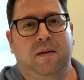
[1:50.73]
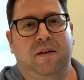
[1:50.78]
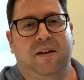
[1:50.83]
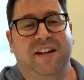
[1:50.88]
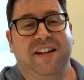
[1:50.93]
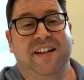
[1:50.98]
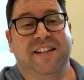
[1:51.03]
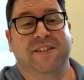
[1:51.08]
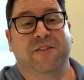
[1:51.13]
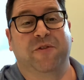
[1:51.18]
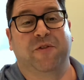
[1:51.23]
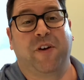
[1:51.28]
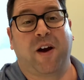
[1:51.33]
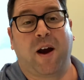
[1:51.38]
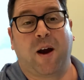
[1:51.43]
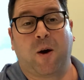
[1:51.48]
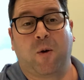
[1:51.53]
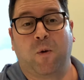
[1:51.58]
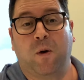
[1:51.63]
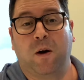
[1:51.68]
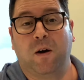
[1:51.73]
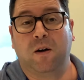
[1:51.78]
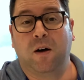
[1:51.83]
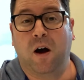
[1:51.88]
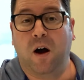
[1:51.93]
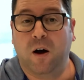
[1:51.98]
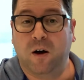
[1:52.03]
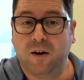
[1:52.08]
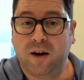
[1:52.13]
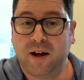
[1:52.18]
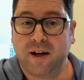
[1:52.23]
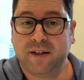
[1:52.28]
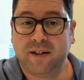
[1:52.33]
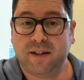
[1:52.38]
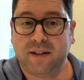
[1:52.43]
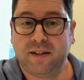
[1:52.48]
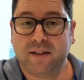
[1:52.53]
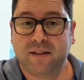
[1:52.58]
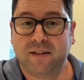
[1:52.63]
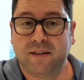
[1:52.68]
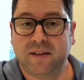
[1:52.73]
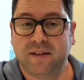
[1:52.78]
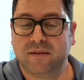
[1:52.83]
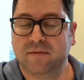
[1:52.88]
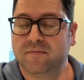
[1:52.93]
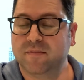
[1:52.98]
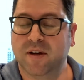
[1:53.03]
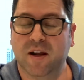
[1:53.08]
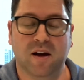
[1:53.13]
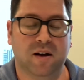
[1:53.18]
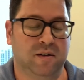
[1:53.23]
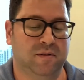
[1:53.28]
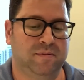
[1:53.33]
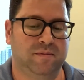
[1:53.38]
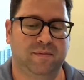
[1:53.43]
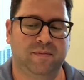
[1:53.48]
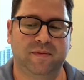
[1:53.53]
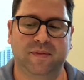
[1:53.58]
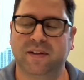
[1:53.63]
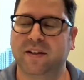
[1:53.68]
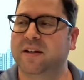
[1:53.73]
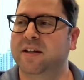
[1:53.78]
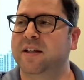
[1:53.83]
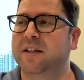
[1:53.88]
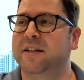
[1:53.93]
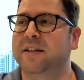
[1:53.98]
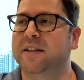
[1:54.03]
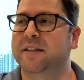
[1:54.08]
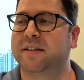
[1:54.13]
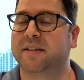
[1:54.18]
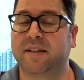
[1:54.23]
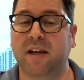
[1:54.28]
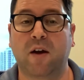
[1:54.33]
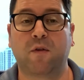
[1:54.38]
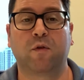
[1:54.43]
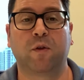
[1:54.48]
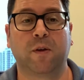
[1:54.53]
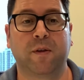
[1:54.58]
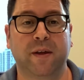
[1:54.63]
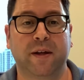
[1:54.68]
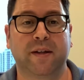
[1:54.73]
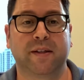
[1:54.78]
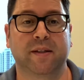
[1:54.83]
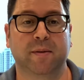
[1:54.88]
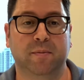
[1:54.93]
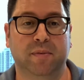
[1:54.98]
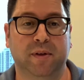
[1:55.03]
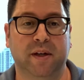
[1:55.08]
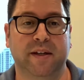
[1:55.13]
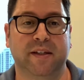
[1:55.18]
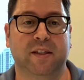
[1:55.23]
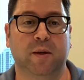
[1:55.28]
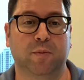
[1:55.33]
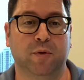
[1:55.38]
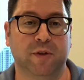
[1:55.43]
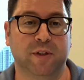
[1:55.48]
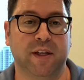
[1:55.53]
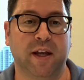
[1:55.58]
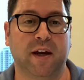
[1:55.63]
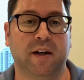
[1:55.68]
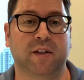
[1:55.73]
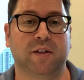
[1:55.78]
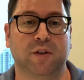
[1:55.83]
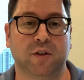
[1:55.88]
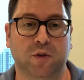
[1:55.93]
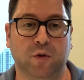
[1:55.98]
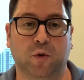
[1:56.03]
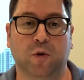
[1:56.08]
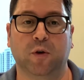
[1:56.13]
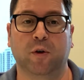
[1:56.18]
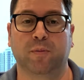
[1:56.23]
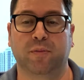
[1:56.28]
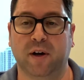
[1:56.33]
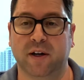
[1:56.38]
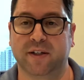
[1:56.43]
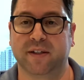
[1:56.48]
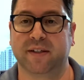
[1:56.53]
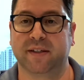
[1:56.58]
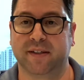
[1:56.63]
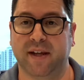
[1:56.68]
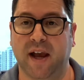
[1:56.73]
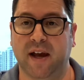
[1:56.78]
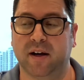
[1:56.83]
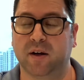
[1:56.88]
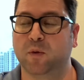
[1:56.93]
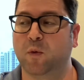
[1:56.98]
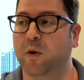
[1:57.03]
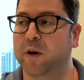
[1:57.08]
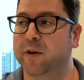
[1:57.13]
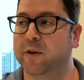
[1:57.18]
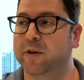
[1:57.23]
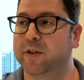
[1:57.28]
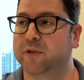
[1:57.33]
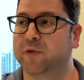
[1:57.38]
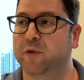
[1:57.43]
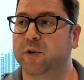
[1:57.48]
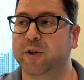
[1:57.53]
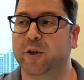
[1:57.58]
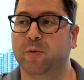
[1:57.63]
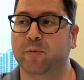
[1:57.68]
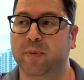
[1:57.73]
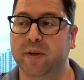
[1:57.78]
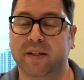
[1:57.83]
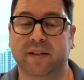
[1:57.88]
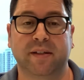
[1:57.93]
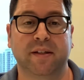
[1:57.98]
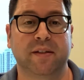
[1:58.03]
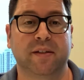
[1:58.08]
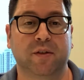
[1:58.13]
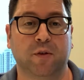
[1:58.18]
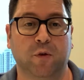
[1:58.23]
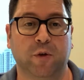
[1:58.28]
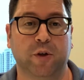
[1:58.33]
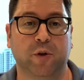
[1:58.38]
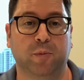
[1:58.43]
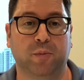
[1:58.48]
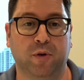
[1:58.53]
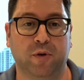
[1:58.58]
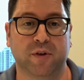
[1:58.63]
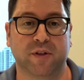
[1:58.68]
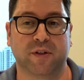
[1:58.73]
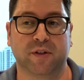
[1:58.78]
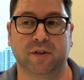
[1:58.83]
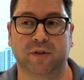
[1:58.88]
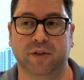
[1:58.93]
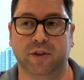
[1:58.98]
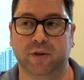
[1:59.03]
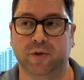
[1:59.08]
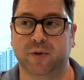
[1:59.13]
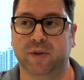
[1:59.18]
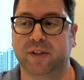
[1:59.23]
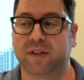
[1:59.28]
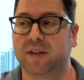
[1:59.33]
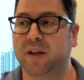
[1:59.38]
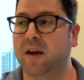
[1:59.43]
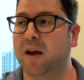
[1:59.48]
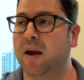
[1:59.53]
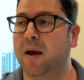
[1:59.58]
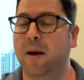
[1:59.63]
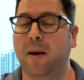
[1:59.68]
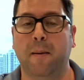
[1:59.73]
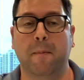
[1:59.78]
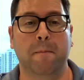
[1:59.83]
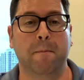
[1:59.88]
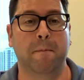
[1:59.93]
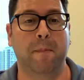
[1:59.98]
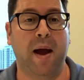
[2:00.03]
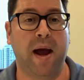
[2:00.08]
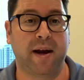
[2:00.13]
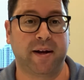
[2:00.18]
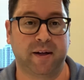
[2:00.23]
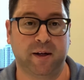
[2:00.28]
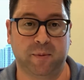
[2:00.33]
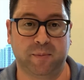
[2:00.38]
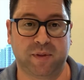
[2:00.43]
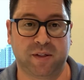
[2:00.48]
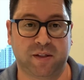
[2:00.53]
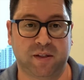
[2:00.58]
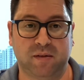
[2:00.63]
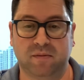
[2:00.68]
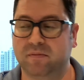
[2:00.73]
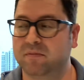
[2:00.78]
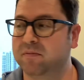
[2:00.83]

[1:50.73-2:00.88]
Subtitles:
Is a firewall all I need? No. You need several things in place to protect your precious data, whether it's for your business or your personal use. Backups.